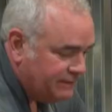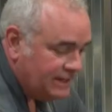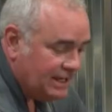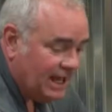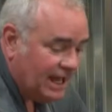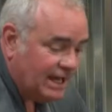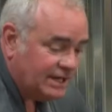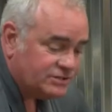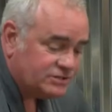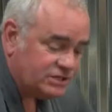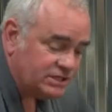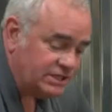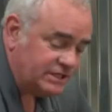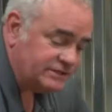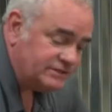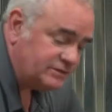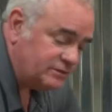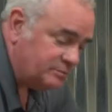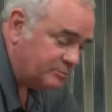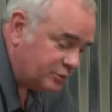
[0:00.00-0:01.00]
The action
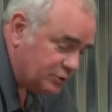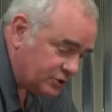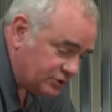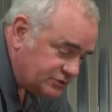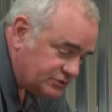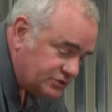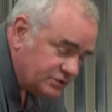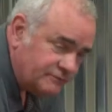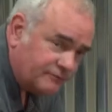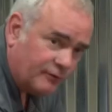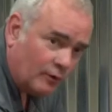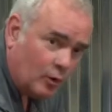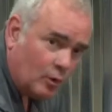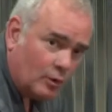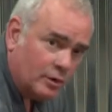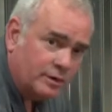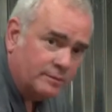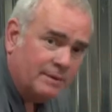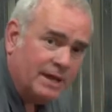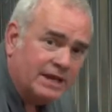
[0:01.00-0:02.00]
is to push it
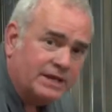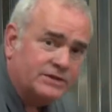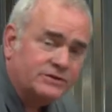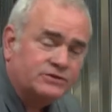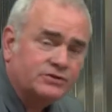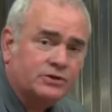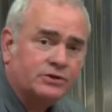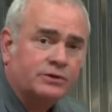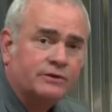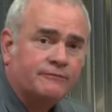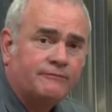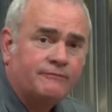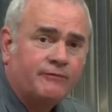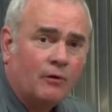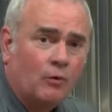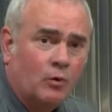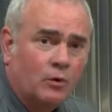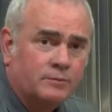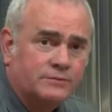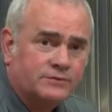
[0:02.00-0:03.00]
forward, making sure the
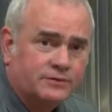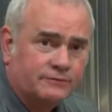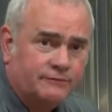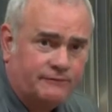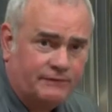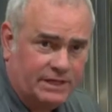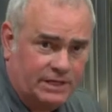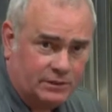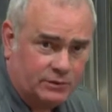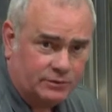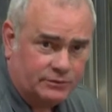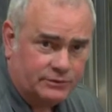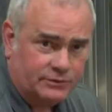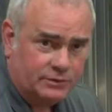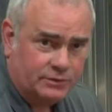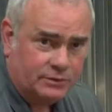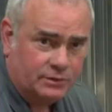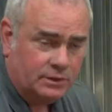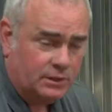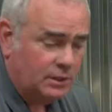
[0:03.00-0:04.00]
forms are filled
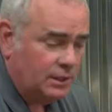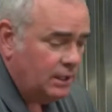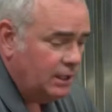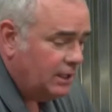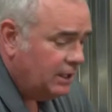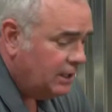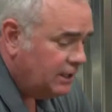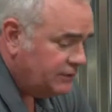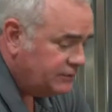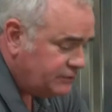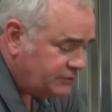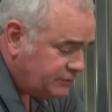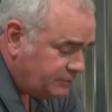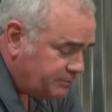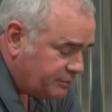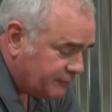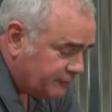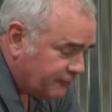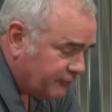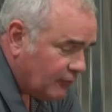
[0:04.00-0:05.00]

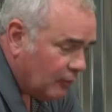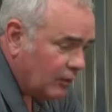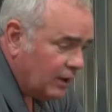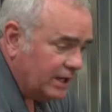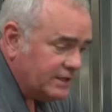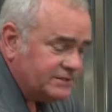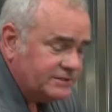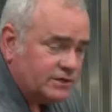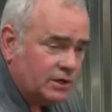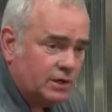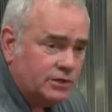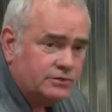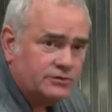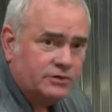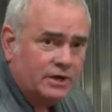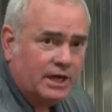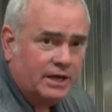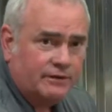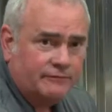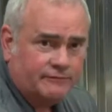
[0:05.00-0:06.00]
before I start
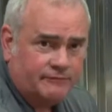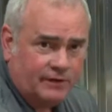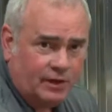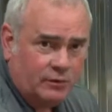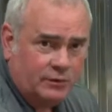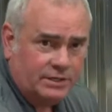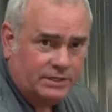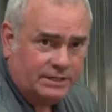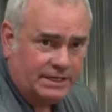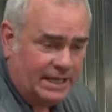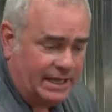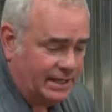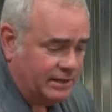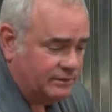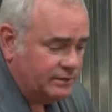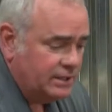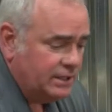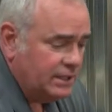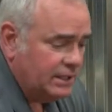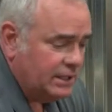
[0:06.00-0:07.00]
trying to float it down.